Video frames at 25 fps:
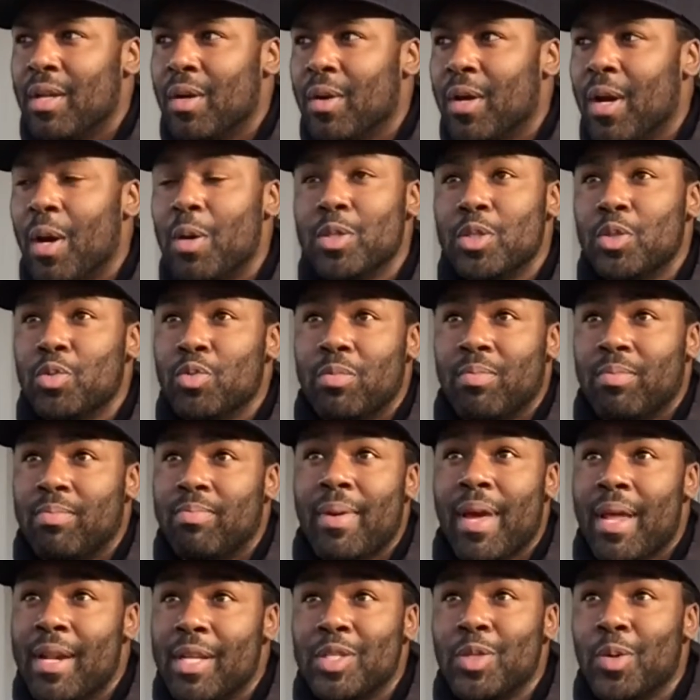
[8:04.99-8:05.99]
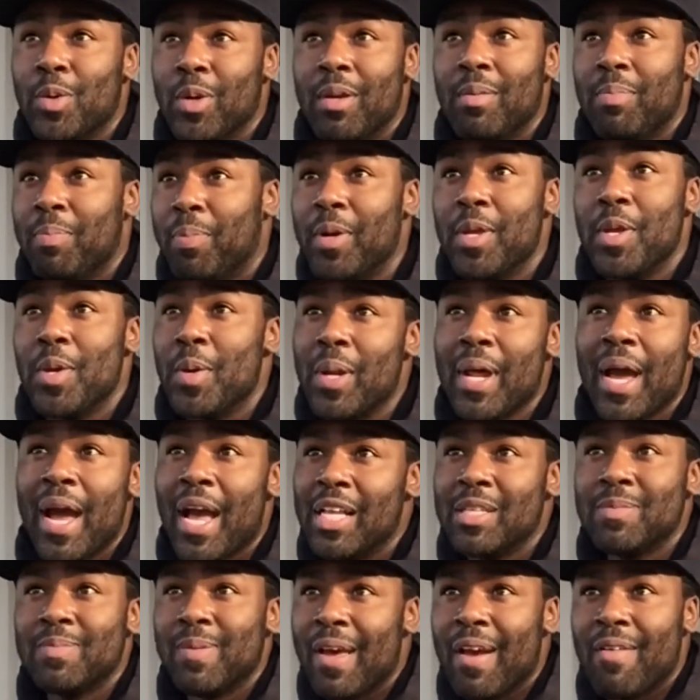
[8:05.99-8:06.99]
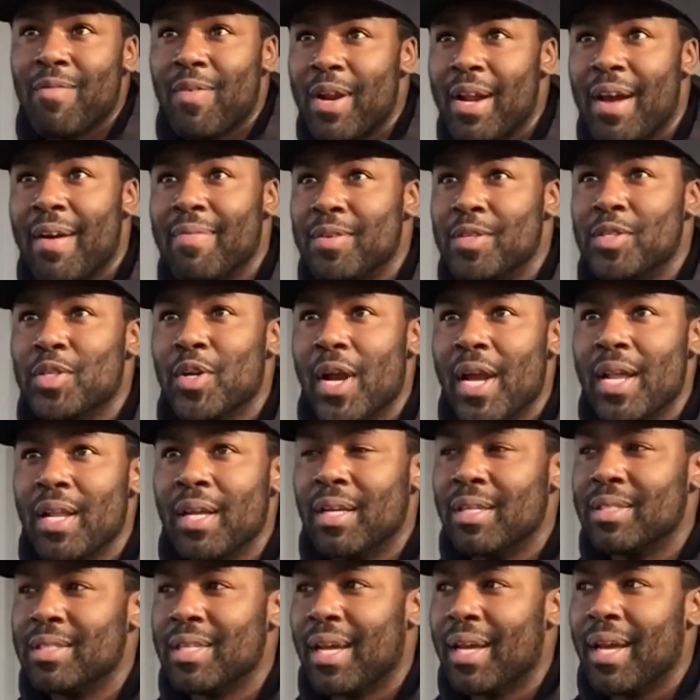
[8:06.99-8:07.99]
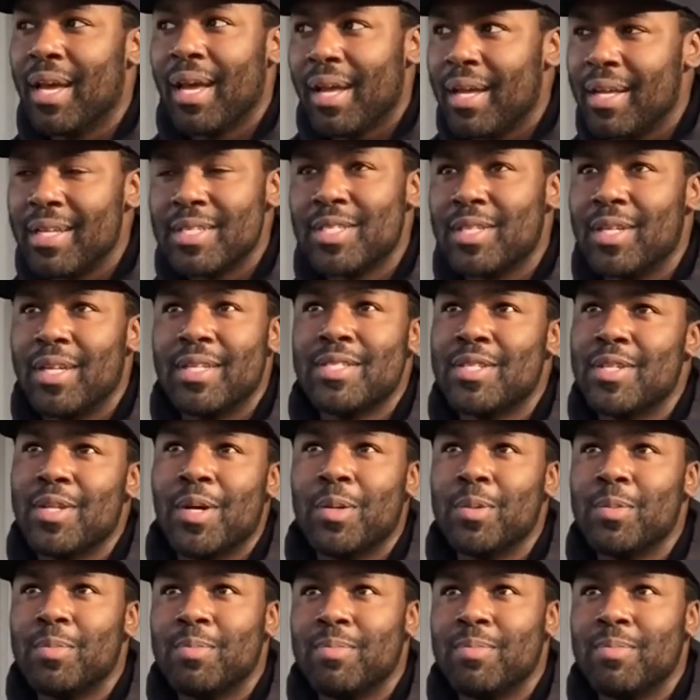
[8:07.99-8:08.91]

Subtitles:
Coaches would mandatory put you in an ice bath right after training. It's like, hey, it's no,